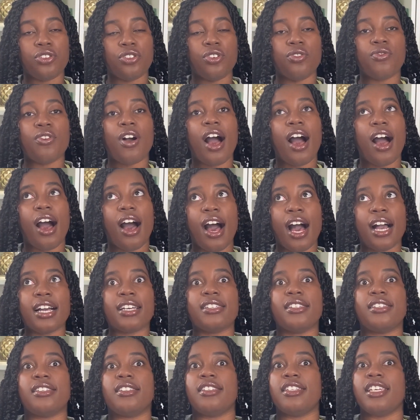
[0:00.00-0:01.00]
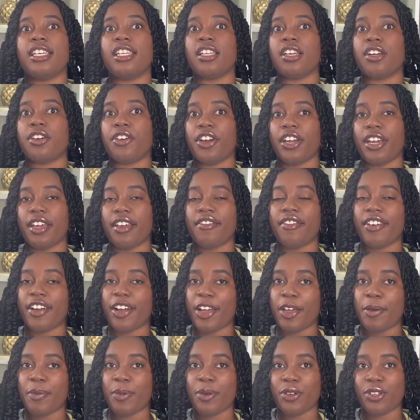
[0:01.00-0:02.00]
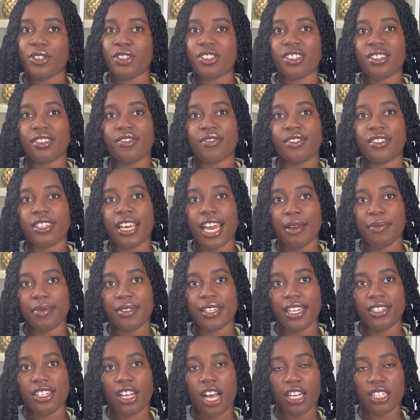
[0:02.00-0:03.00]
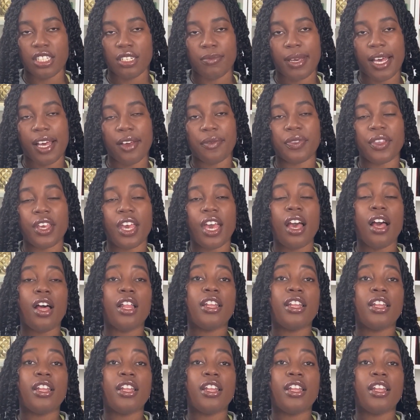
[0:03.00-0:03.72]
2 auxiliary variables types I talked about.